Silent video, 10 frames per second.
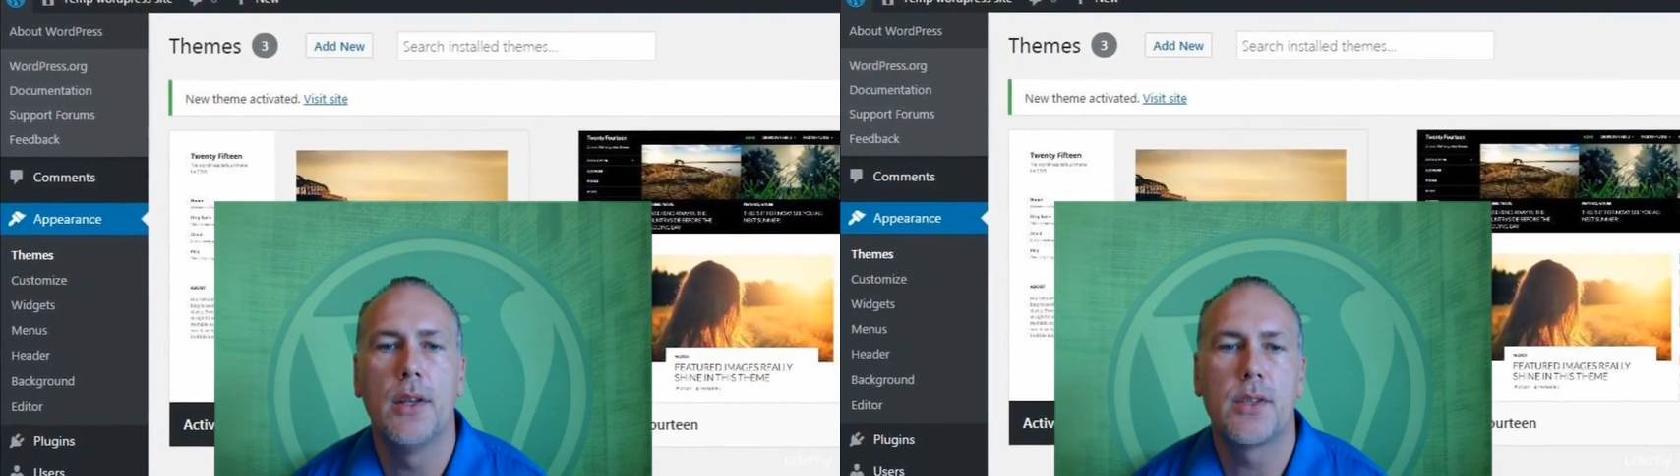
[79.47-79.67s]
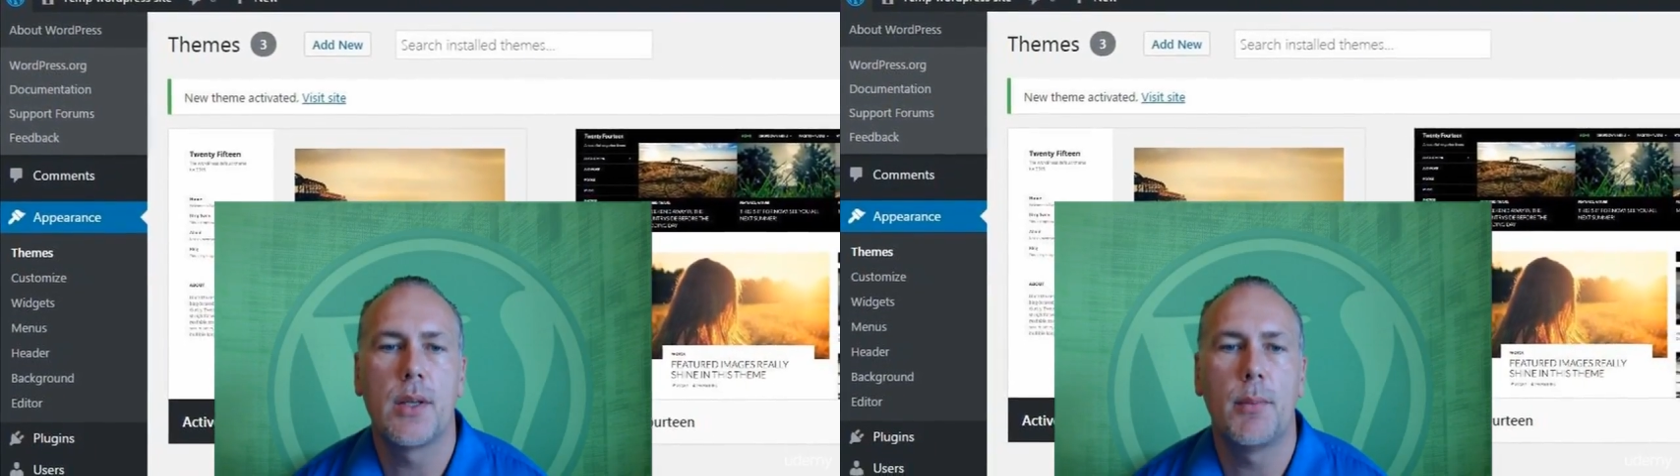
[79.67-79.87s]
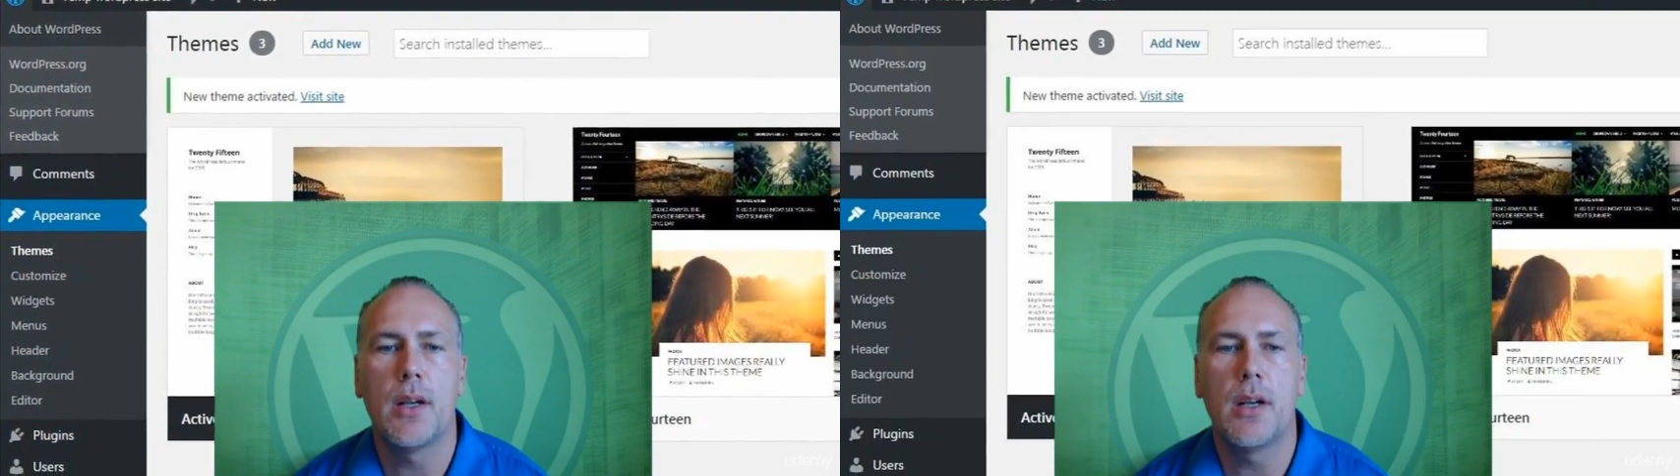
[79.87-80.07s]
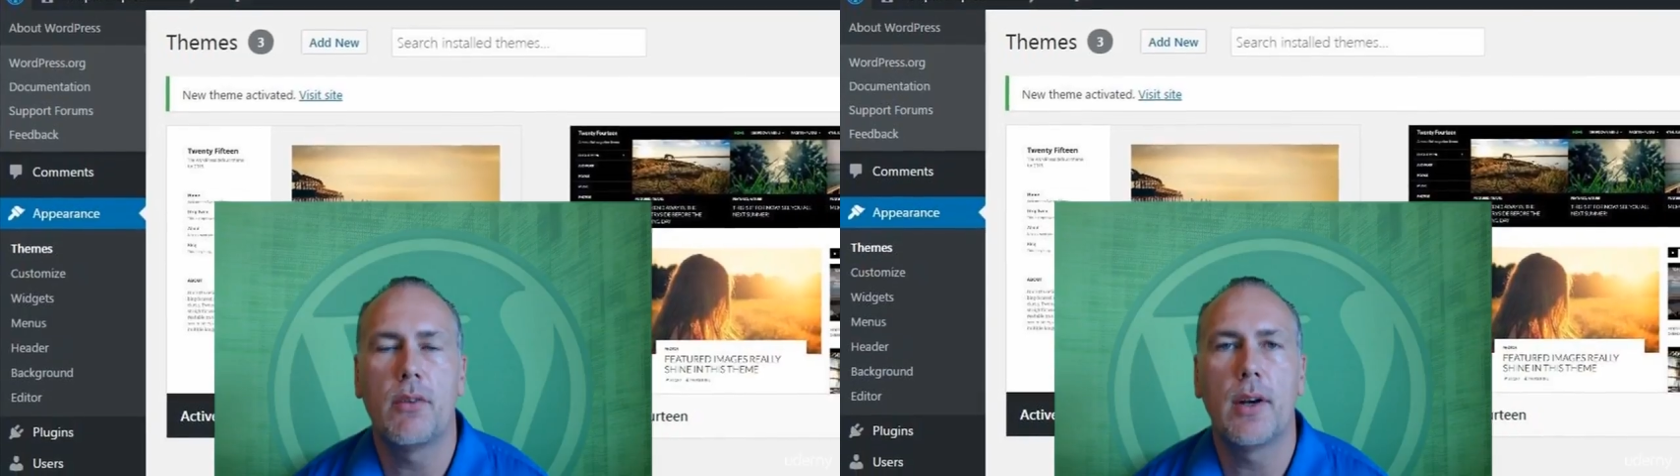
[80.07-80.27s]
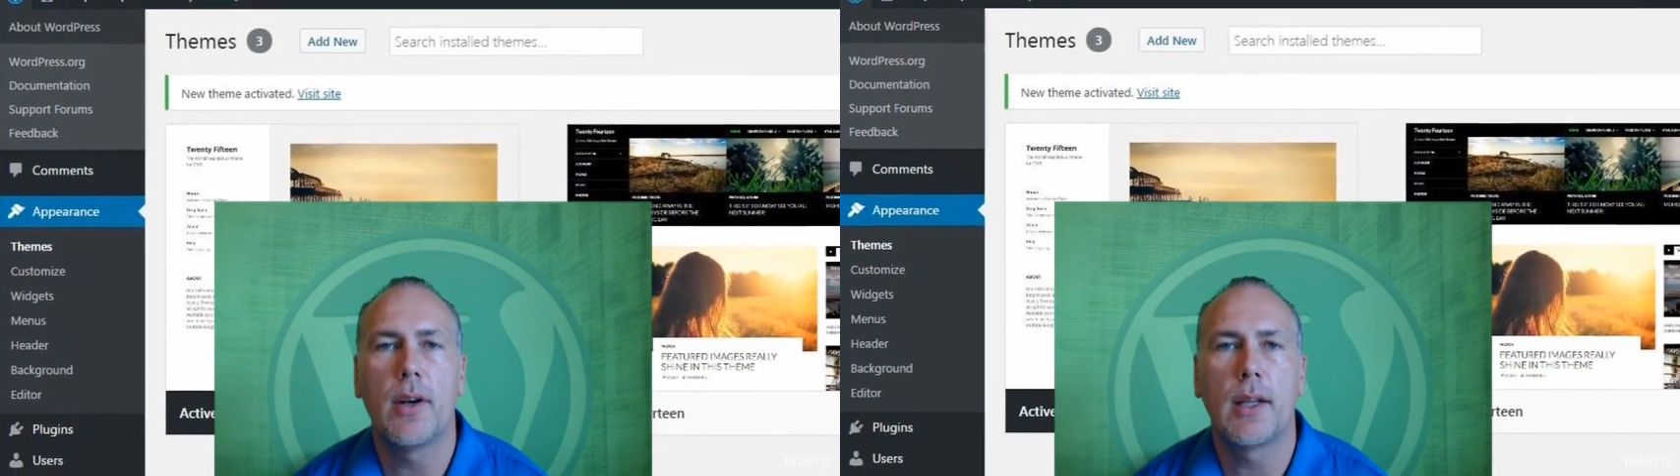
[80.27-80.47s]
some of the
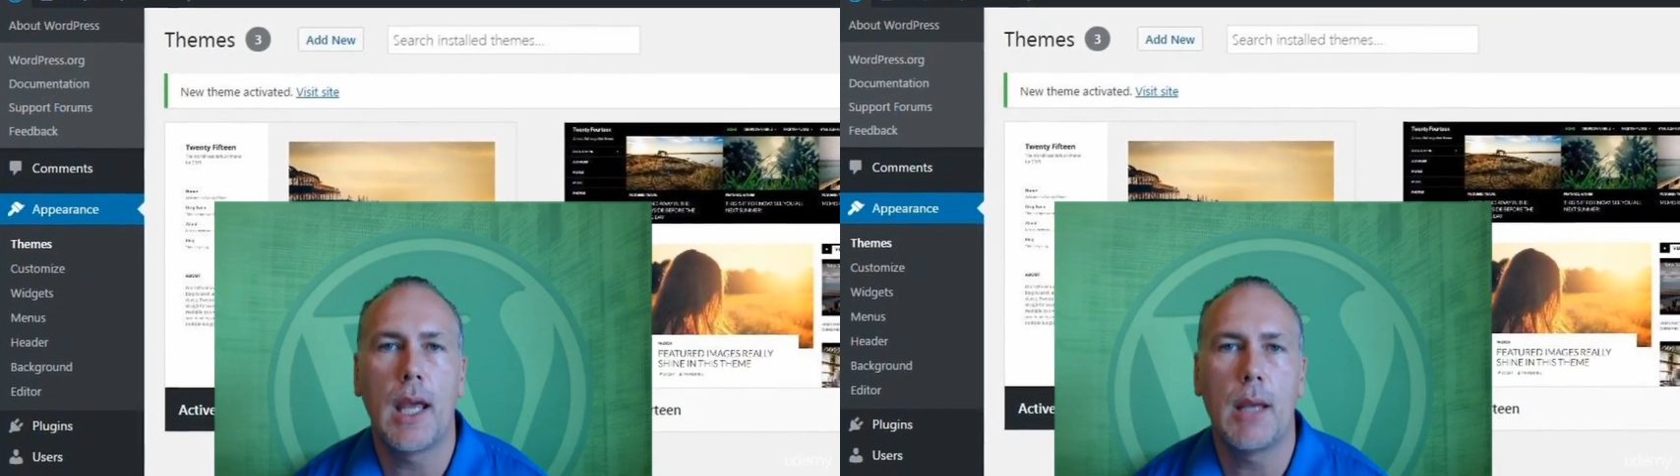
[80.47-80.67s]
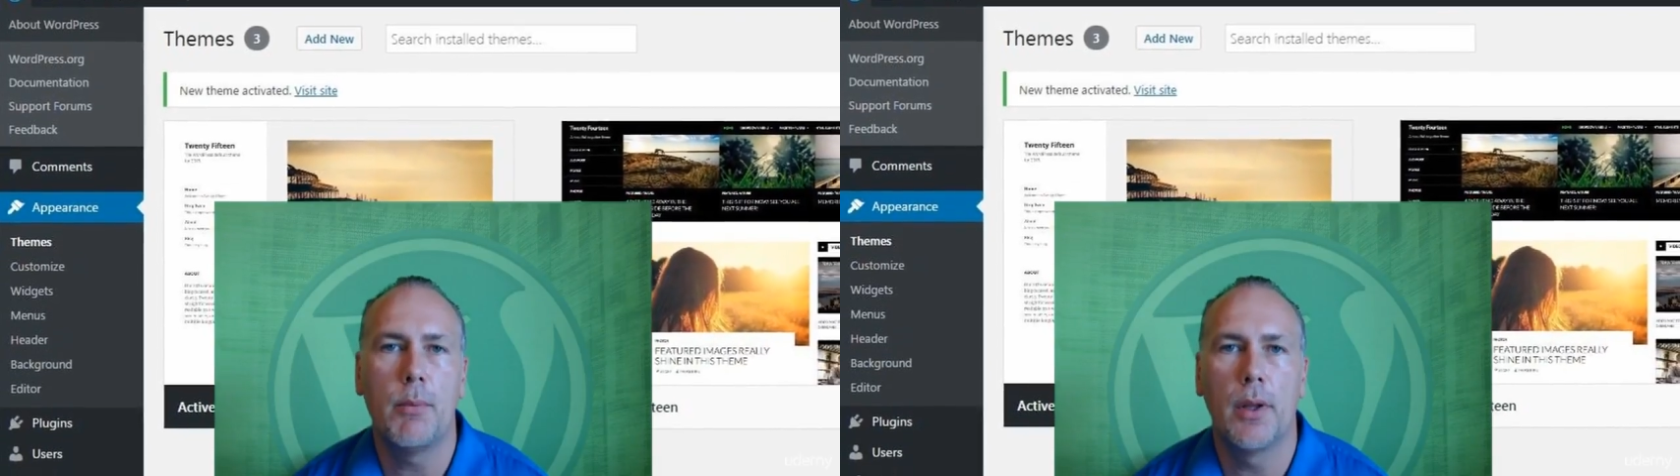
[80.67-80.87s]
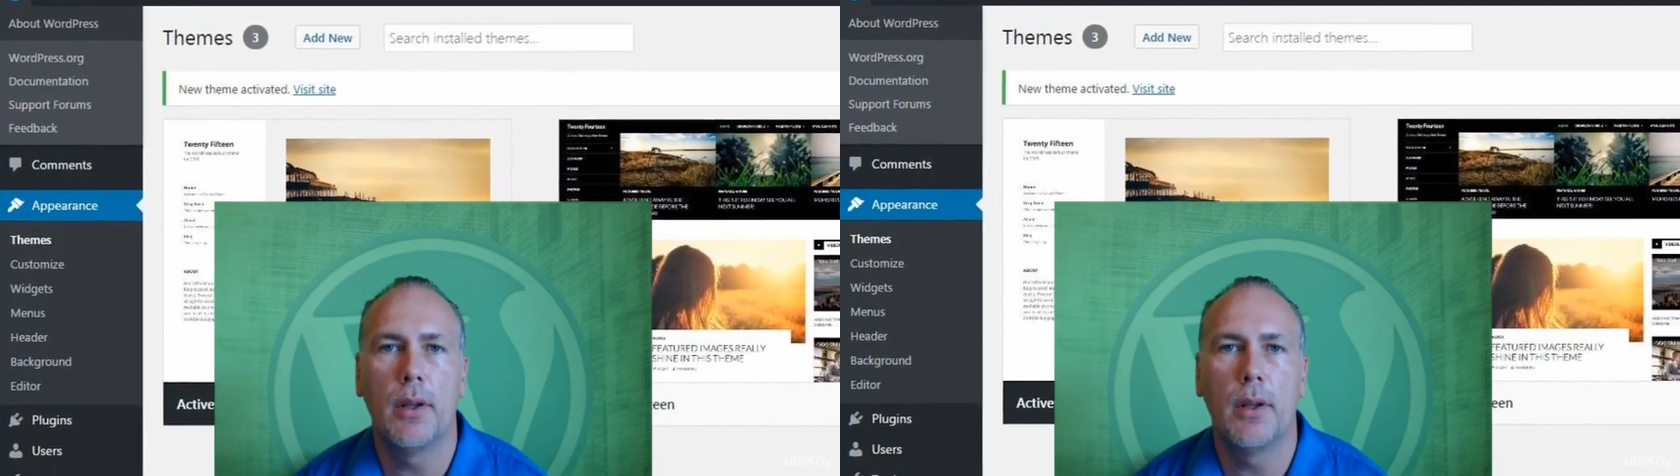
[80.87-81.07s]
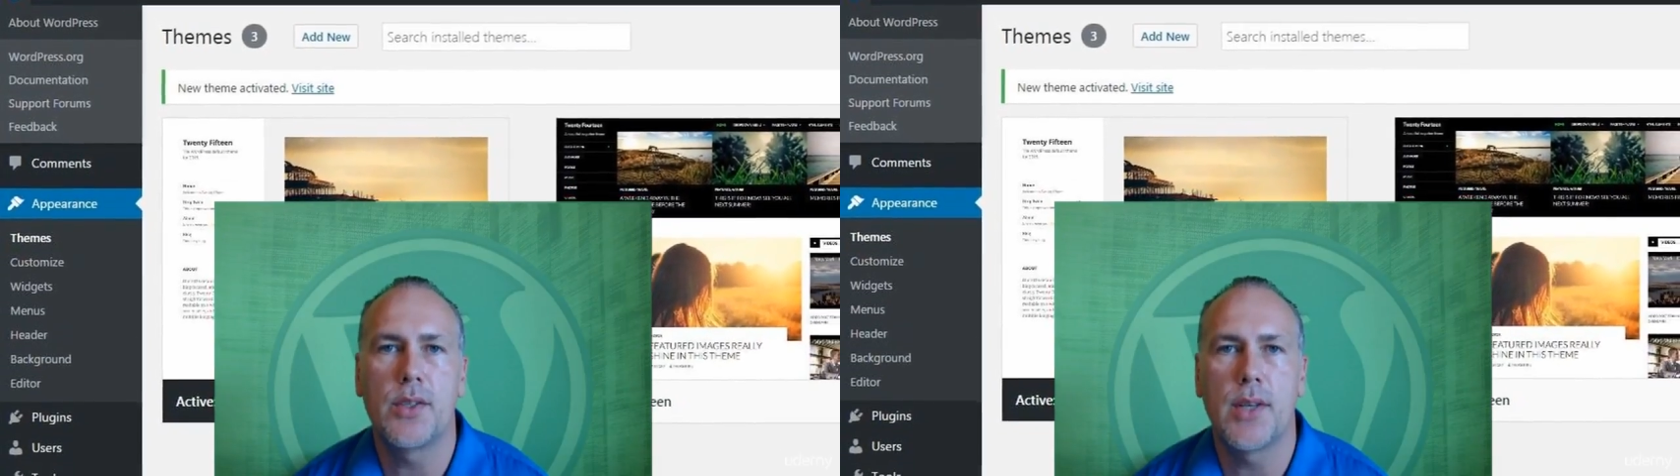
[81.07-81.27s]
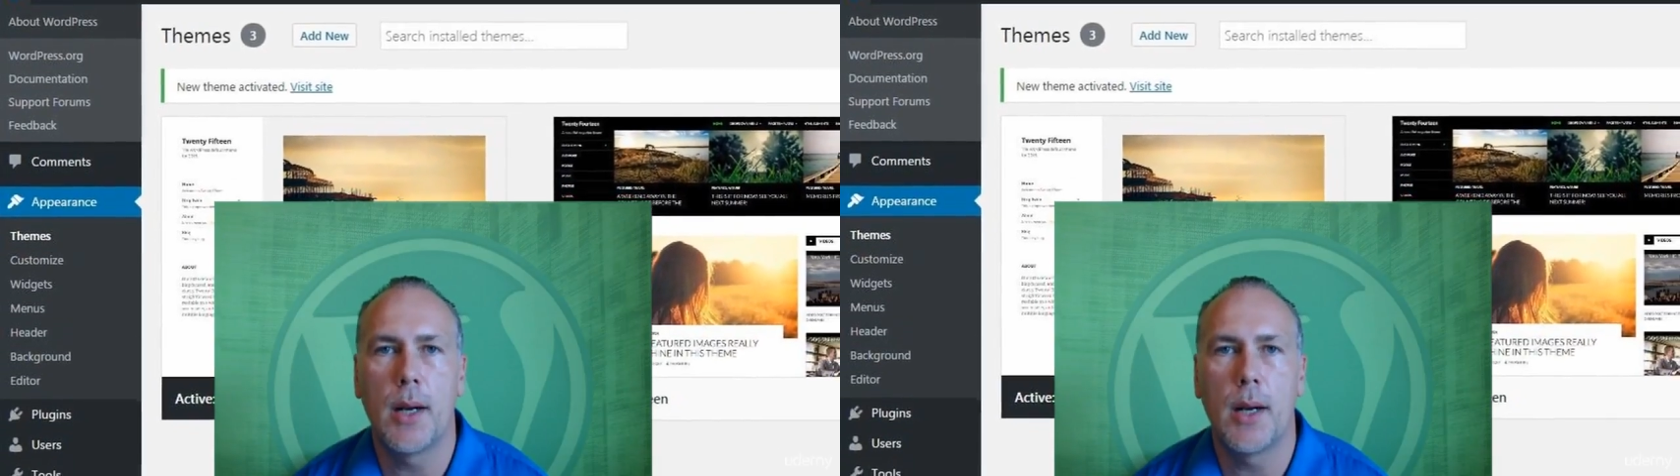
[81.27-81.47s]
different capabilities that